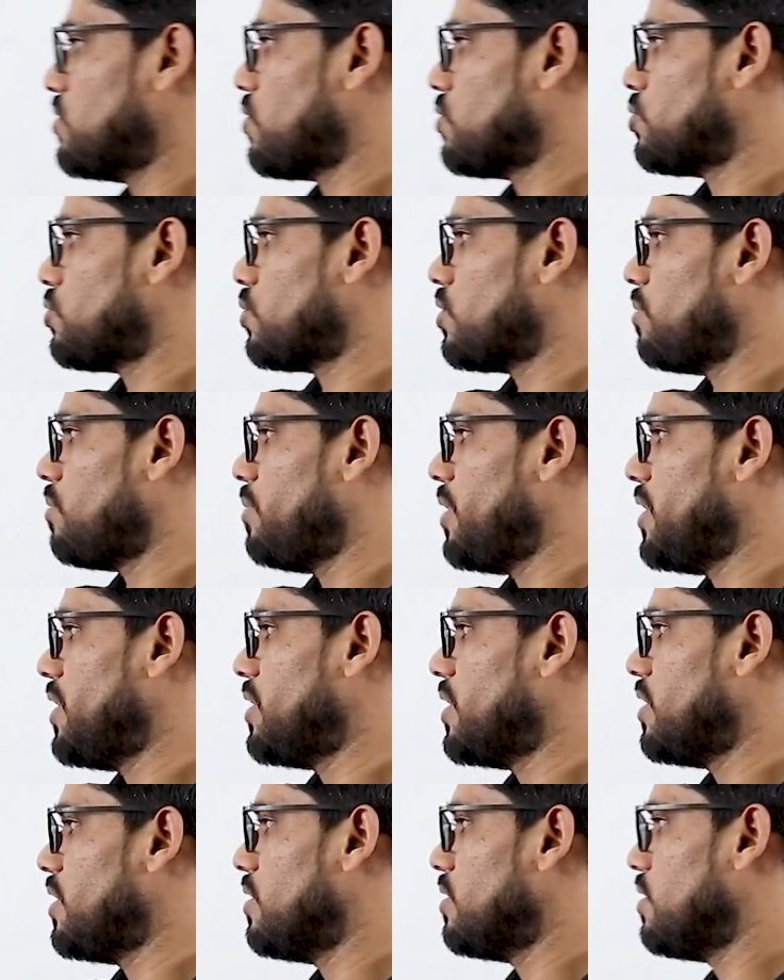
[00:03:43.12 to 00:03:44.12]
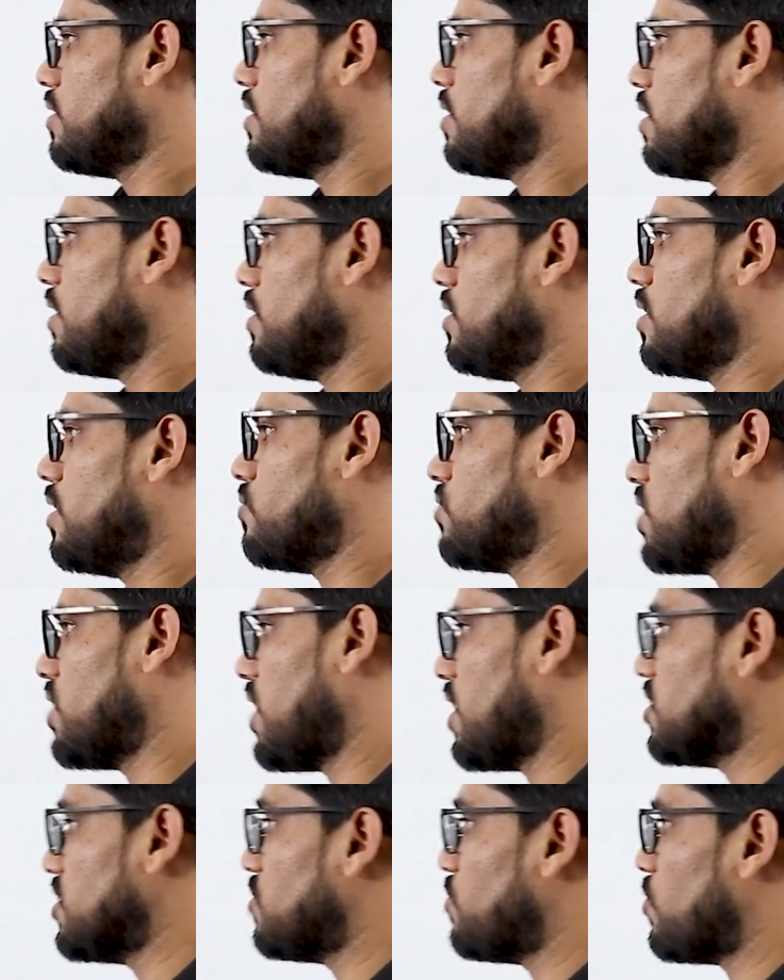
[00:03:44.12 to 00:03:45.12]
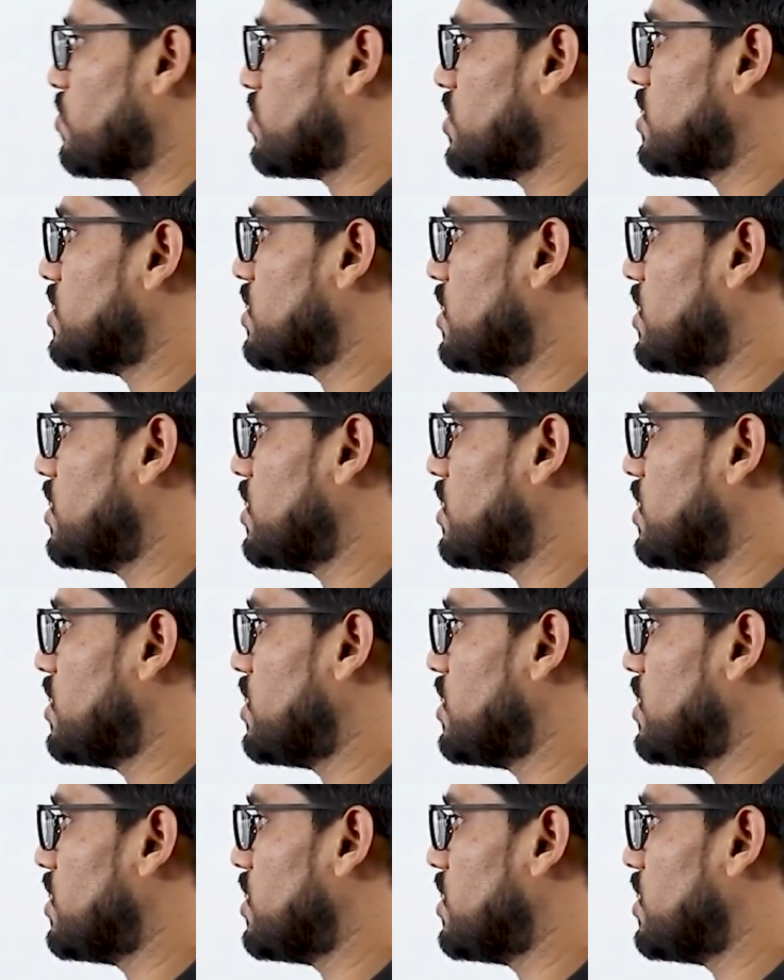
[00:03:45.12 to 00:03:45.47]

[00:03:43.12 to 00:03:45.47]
also completed. Now the last process